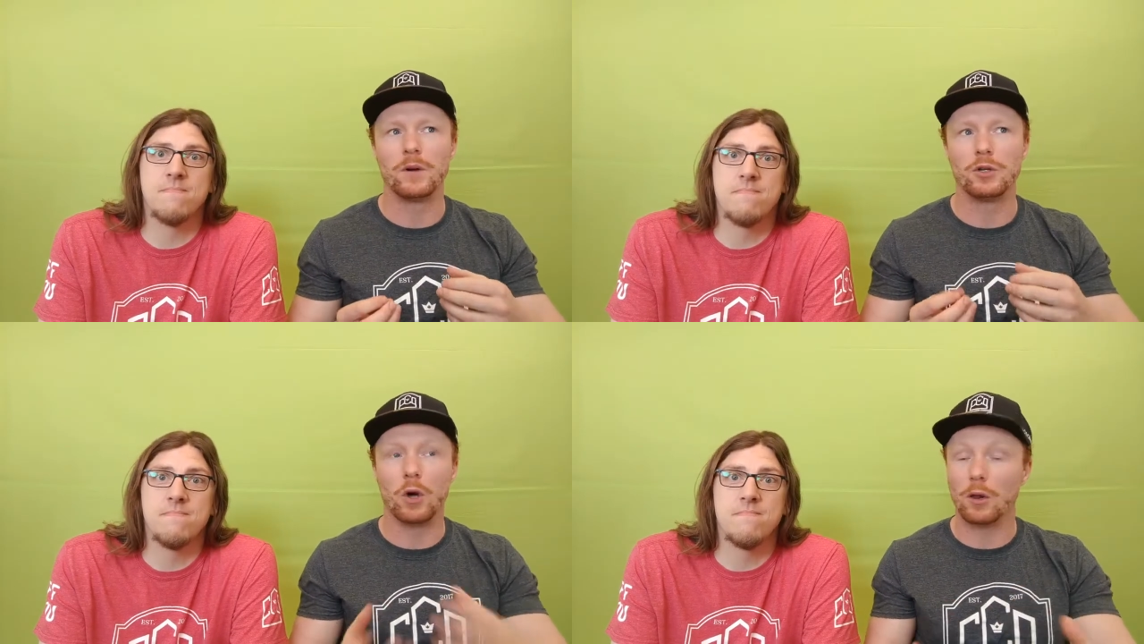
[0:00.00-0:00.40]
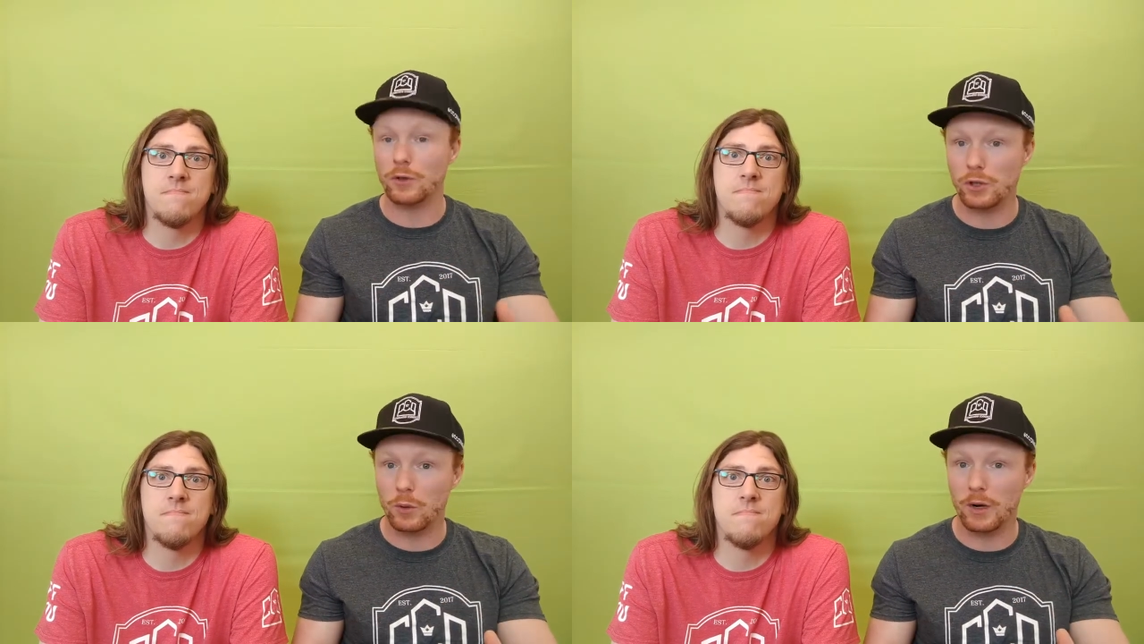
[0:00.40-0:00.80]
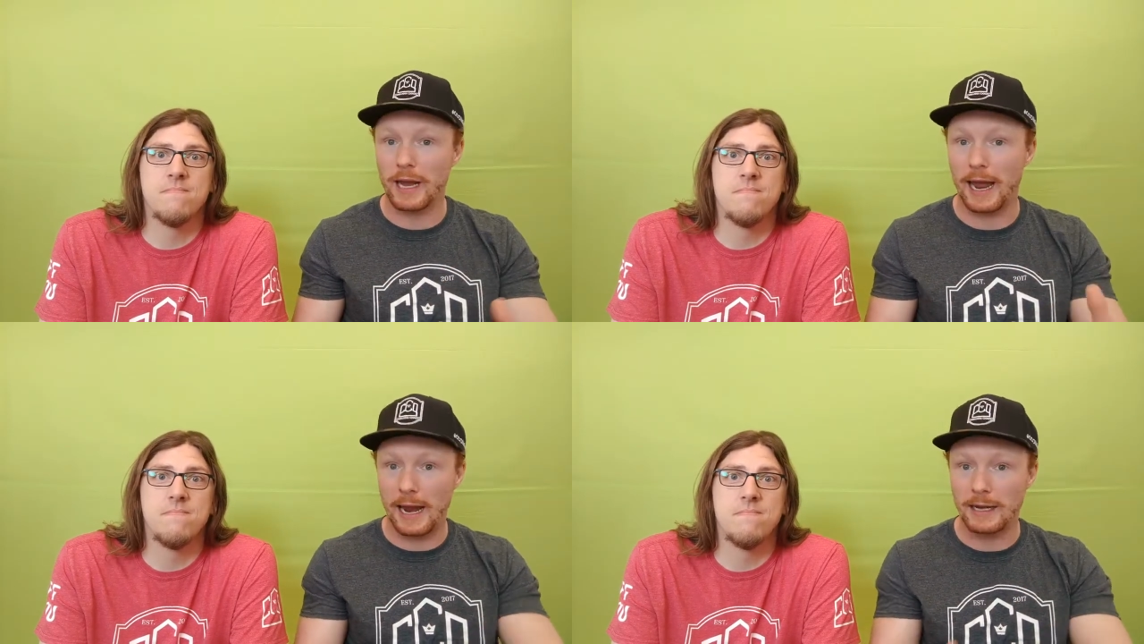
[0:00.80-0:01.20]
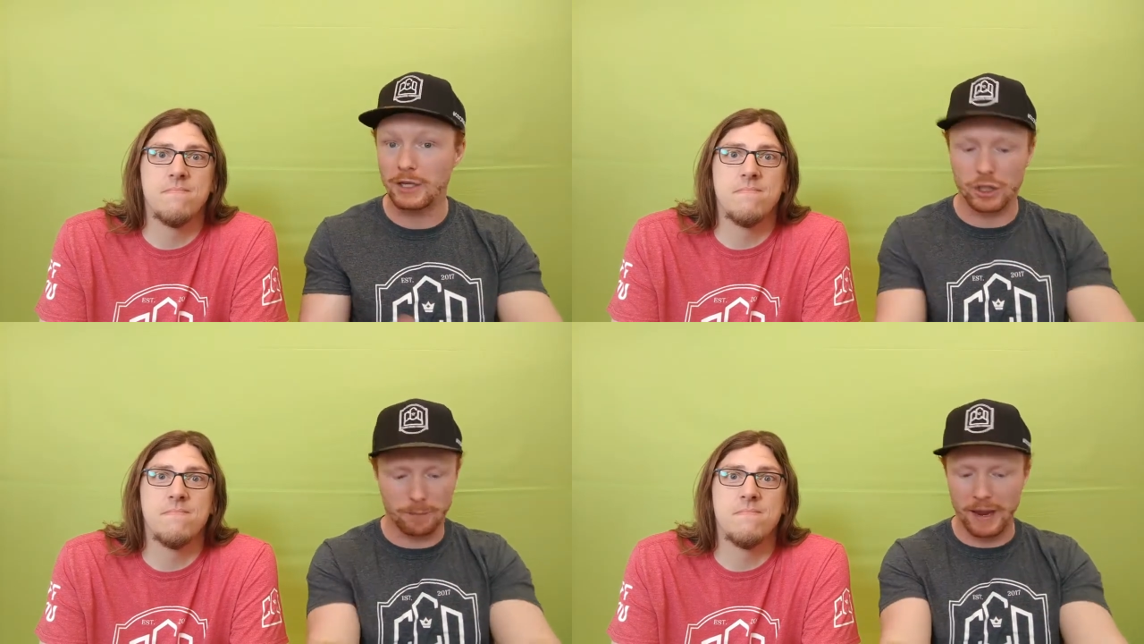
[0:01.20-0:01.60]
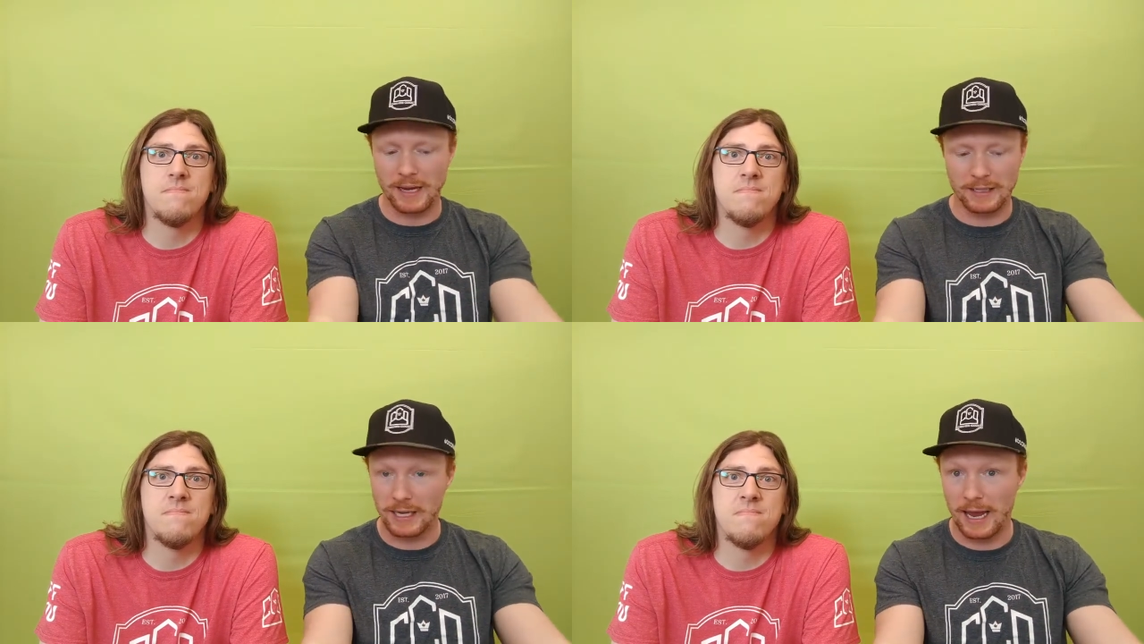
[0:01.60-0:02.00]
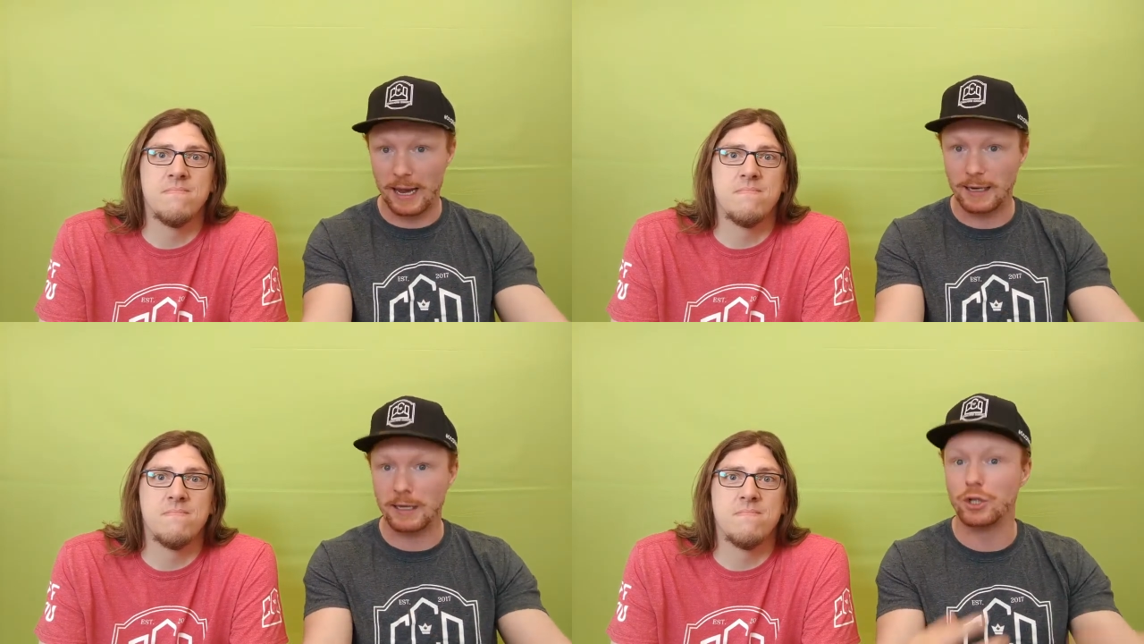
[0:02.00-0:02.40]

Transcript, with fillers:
Speaker 1: Dollar store candy, just bags of candy,